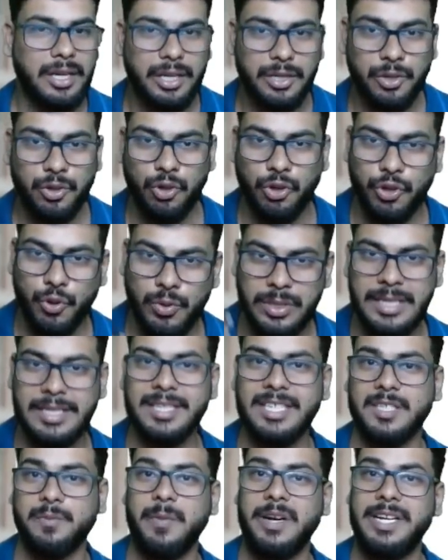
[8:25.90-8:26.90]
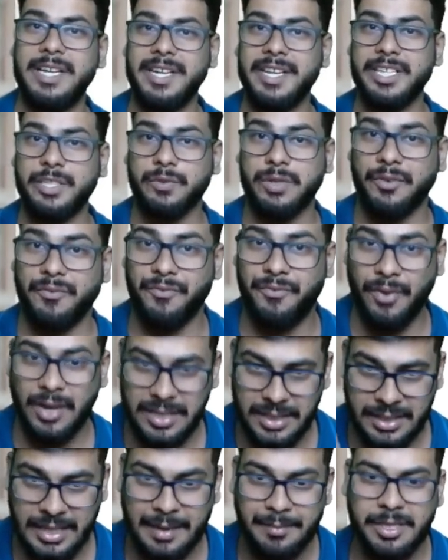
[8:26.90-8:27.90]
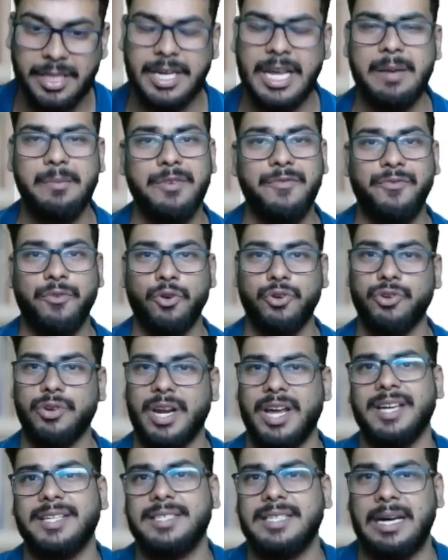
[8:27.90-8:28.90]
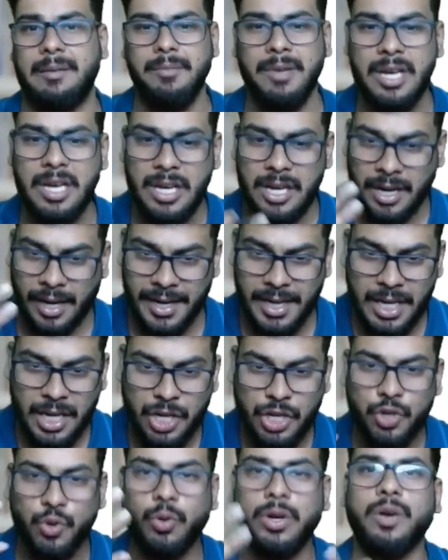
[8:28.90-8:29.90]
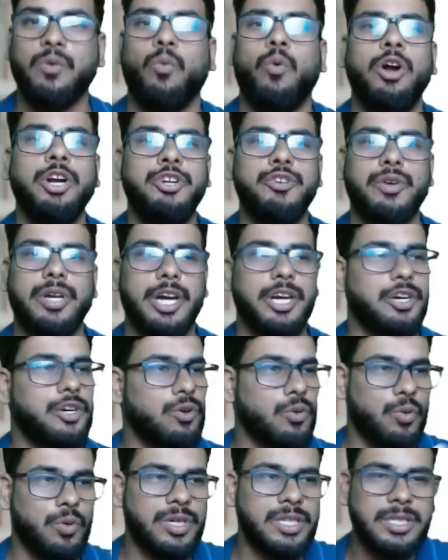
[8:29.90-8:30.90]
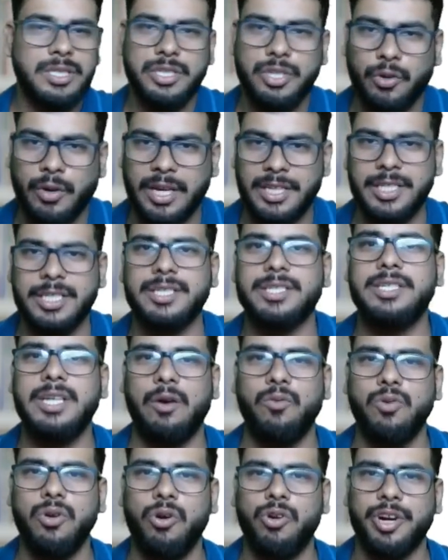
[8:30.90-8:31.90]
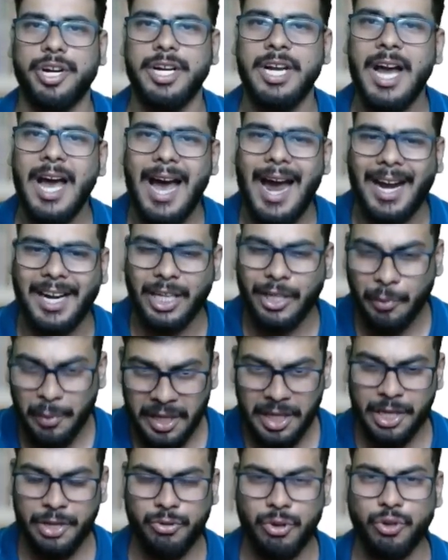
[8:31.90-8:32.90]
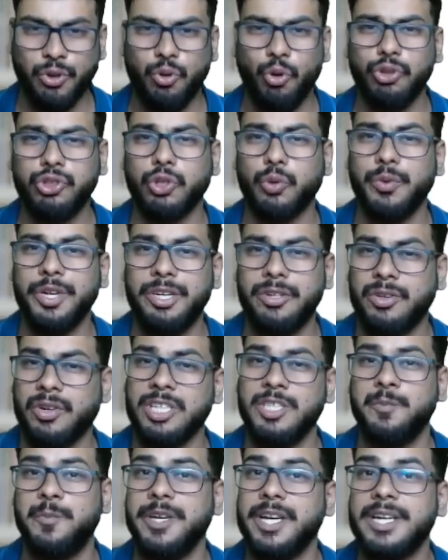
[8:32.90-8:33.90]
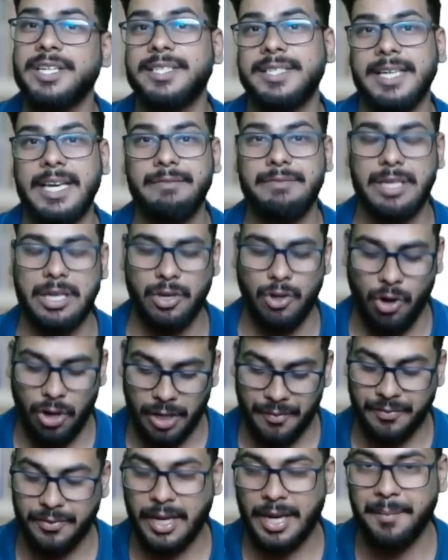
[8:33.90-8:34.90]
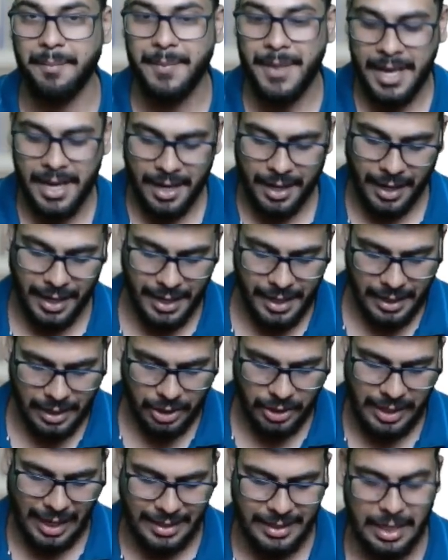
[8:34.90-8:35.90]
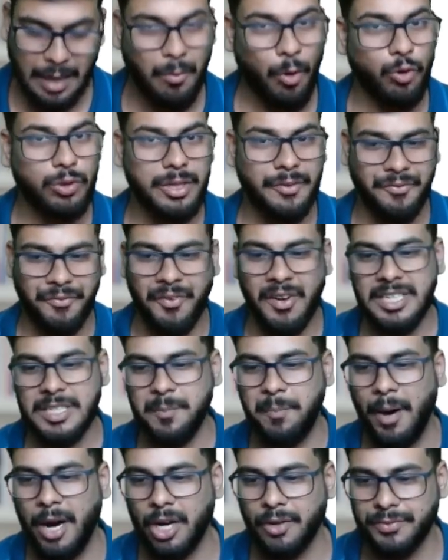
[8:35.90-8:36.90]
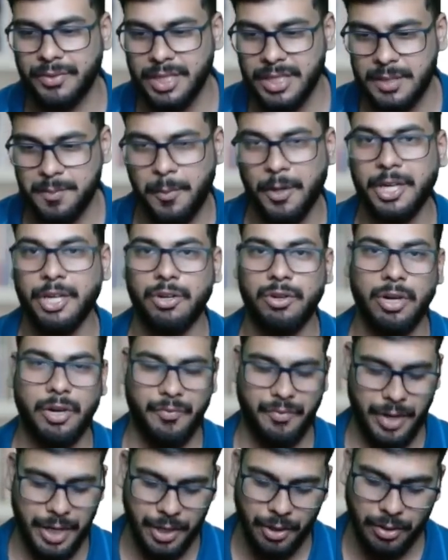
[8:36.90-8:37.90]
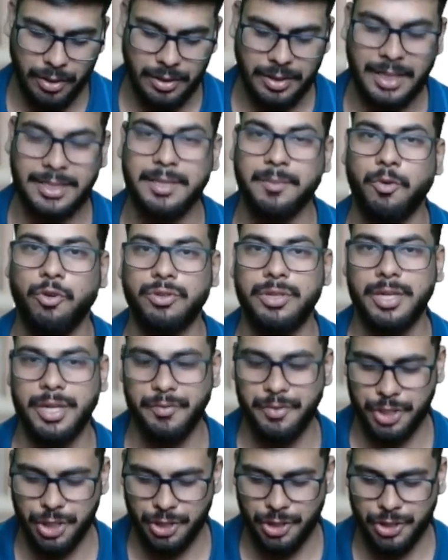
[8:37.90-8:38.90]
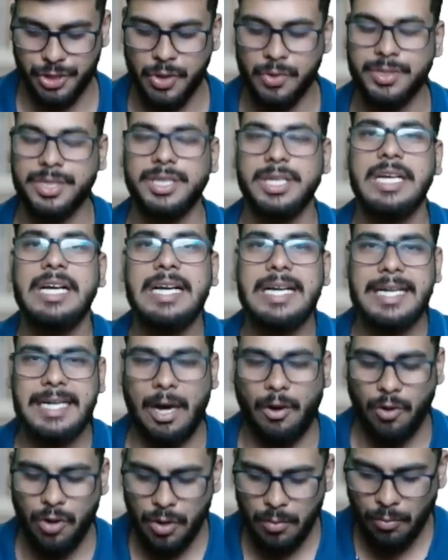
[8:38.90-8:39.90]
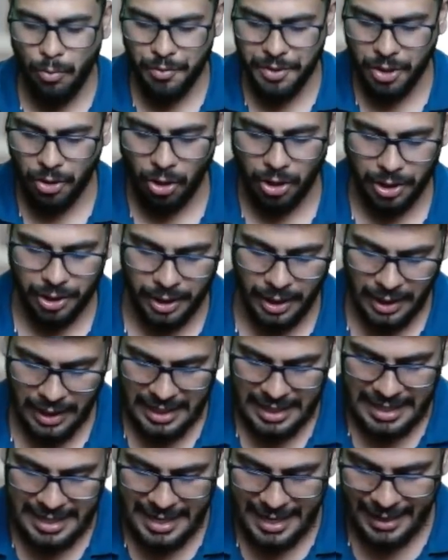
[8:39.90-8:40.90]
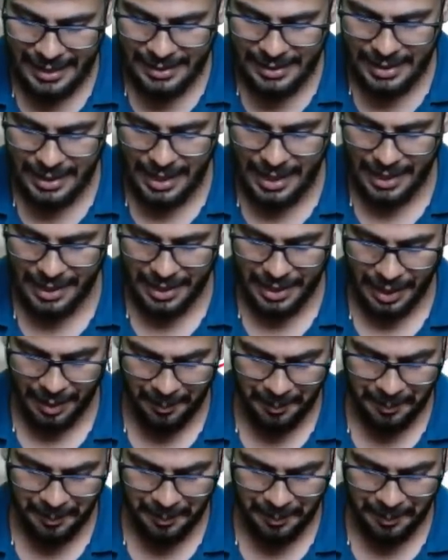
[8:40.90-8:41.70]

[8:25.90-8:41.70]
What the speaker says: using these materials for the first time the day before your exam, right, what you can do is you can just download it and quickly you can go through it. Trust me, it saves a lot of time, right? So that's about the first part of this particular video. That's about the revision resources. Now moving on to the next area.